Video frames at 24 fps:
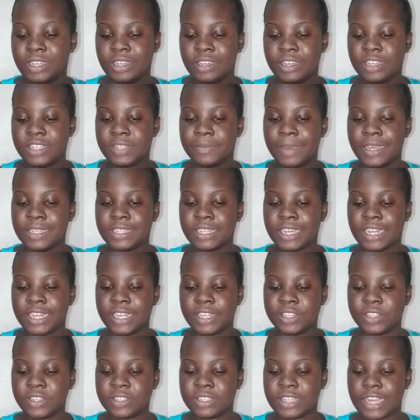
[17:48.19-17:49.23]
It's
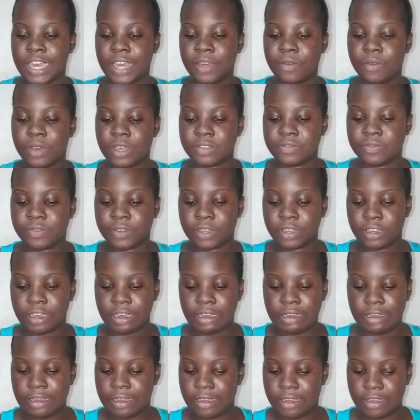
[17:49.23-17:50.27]
basically just that it wants but
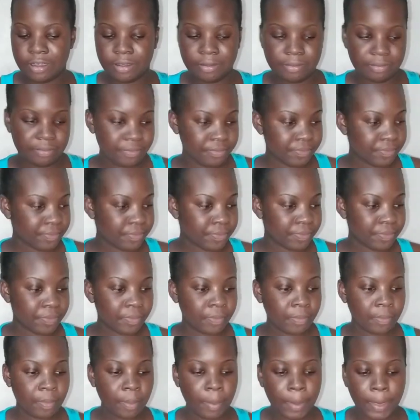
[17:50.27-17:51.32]
um
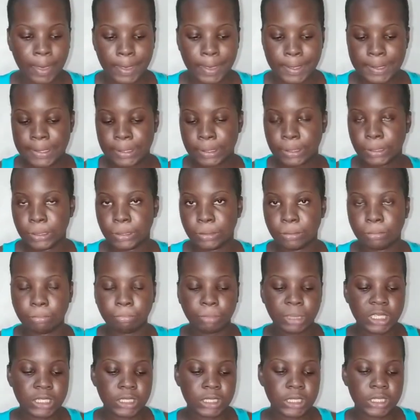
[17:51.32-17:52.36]

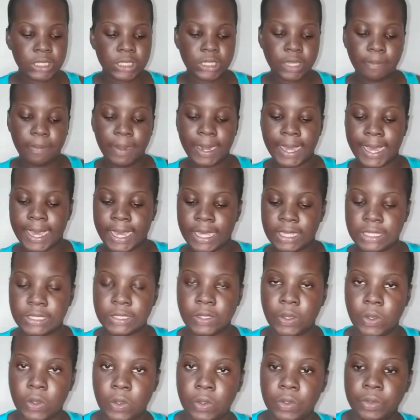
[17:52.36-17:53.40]
business supply.
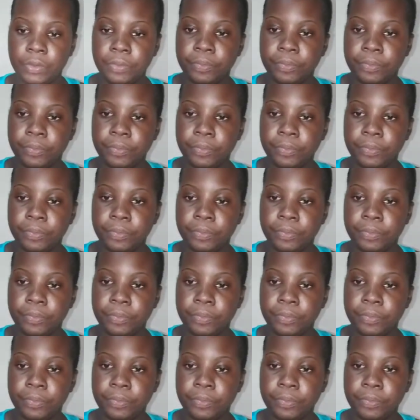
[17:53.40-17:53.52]
So